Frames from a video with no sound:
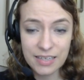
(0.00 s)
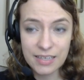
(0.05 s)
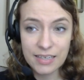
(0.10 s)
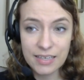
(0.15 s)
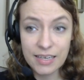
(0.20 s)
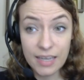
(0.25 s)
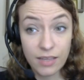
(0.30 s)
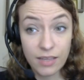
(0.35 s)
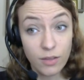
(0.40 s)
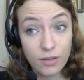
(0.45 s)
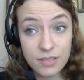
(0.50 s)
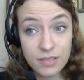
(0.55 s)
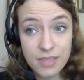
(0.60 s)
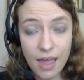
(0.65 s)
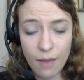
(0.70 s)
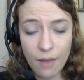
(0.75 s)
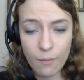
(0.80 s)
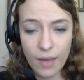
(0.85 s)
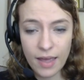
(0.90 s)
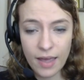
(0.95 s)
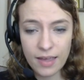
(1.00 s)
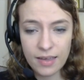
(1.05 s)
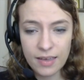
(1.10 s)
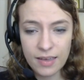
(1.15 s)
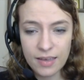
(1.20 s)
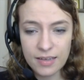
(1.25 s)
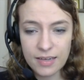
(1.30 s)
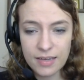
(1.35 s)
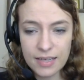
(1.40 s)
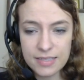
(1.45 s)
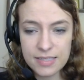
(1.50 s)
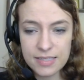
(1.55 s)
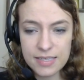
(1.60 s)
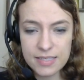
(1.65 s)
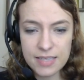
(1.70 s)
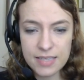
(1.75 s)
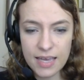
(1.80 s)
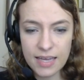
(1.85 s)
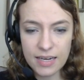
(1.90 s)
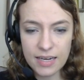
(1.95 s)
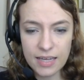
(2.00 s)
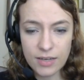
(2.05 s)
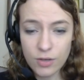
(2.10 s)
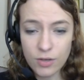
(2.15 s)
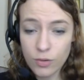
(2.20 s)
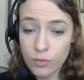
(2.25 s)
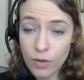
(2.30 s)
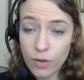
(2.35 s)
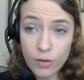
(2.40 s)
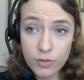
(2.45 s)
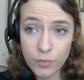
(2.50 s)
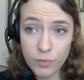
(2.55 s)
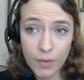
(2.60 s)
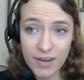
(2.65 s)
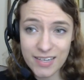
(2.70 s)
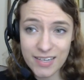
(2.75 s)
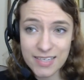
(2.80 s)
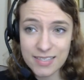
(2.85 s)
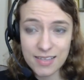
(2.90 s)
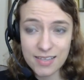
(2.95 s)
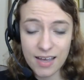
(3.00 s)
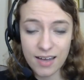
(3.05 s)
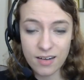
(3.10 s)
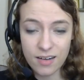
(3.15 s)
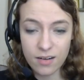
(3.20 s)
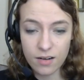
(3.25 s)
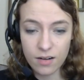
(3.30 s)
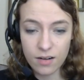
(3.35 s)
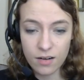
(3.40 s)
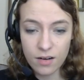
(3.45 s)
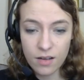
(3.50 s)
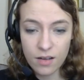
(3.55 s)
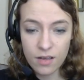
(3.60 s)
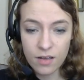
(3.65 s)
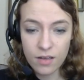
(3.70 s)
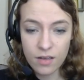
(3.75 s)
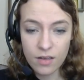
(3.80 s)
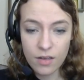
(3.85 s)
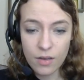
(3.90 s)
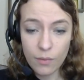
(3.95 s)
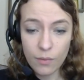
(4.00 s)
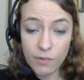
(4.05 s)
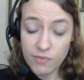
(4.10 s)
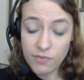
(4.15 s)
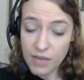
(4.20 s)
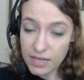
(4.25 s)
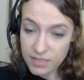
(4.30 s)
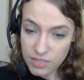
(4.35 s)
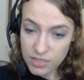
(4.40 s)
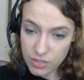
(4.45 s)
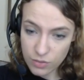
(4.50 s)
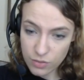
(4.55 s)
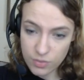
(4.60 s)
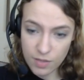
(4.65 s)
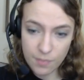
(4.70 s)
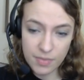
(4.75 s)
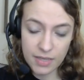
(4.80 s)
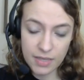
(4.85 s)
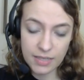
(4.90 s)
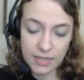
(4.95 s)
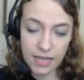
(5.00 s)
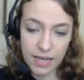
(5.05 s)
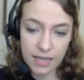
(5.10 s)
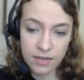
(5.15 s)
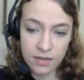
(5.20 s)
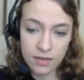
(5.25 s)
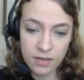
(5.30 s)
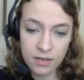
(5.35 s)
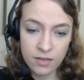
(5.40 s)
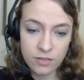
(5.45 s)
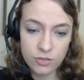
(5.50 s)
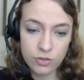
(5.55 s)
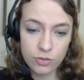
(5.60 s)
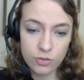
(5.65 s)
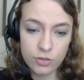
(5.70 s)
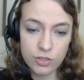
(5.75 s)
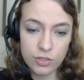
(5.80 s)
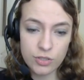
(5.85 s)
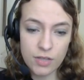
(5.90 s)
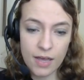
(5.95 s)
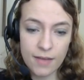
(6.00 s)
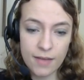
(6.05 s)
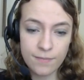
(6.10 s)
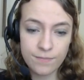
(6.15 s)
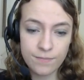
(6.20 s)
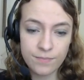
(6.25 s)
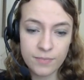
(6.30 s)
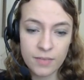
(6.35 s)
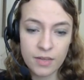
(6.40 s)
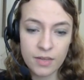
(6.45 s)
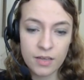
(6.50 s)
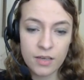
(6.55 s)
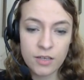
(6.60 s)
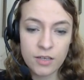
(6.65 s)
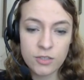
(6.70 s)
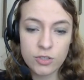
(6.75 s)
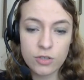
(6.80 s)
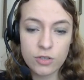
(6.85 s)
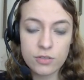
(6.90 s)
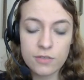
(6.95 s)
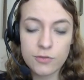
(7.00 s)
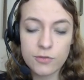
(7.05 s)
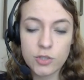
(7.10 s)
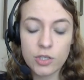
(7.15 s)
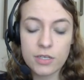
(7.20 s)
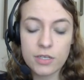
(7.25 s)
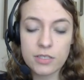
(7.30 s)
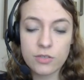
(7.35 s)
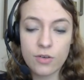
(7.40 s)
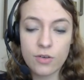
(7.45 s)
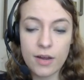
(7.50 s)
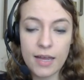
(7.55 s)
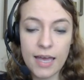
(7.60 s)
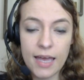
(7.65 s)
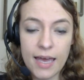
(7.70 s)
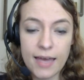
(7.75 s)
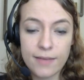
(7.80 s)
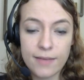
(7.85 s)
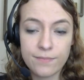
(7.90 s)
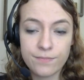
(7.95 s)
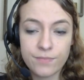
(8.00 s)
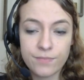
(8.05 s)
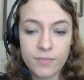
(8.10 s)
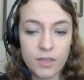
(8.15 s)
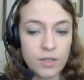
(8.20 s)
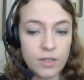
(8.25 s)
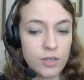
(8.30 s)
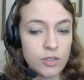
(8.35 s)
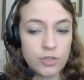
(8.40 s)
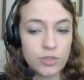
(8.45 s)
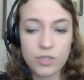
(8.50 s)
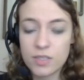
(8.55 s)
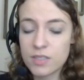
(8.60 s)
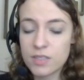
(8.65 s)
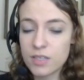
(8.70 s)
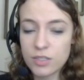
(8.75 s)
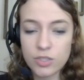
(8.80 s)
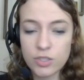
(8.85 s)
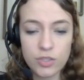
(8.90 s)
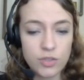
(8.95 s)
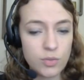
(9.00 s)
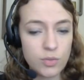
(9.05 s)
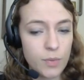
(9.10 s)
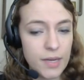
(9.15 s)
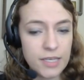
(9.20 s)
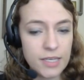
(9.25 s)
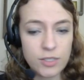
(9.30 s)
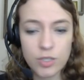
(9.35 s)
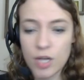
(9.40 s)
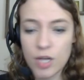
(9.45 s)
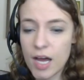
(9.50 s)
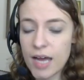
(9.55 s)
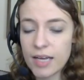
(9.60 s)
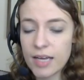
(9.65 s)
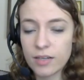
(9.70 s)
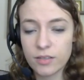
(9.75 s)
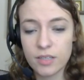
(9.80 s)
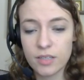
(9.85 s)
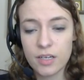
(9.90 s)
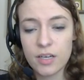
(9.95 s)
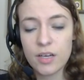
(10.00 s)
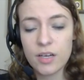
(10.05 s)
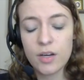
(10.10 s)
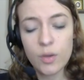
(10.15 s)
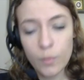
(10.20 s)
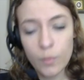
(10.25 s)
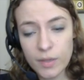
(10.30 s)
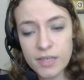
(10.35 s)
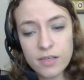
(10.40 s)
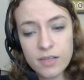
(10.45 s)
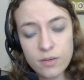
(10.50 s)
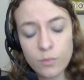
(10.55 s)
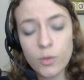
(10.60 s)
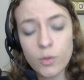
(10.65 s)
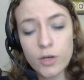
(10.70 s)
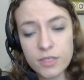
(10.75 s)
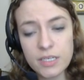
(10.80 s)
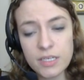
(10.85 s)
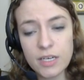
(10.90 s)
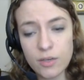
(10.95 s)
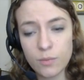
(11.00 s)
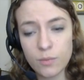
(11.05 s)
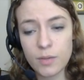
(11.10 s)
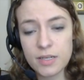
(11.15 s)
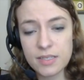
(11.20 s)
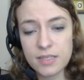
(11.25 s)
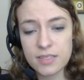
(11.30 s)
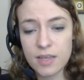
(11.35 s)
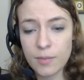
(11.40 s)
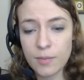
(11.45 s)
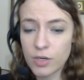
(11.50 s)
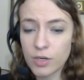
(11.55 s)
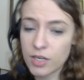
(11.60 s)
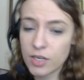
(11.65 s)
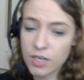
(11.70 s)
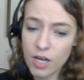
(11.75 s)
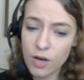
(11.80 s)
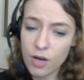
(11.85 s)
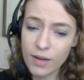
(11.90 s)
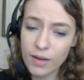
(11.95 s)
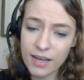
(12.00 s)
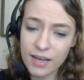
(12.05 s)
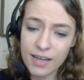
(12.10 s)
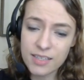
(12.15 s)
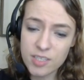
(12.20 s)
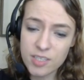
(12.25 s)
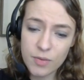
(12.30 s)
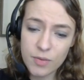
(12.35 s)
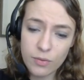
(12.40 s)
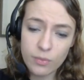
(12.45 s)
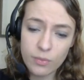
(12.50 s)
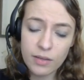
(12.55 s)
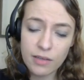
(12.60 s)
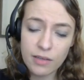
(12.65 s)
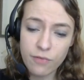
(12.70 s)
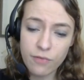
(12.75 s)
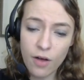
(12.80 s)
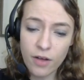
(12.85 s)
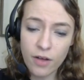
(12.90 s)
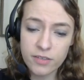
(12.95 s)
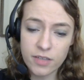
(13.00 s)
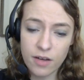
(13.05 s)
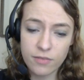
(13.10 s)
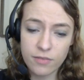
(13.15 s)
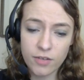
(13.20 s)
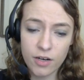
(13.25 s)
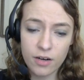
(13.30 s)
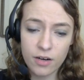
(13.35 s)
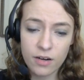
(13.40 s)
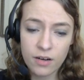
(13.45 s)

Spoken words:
It looks that way, Nancy said, and who knows where he's got her. We've got to do something, Nan, George said. Joseph shook his gray head. She's such a sweet child. We worked here one summer, you know. I got to be really fond of her.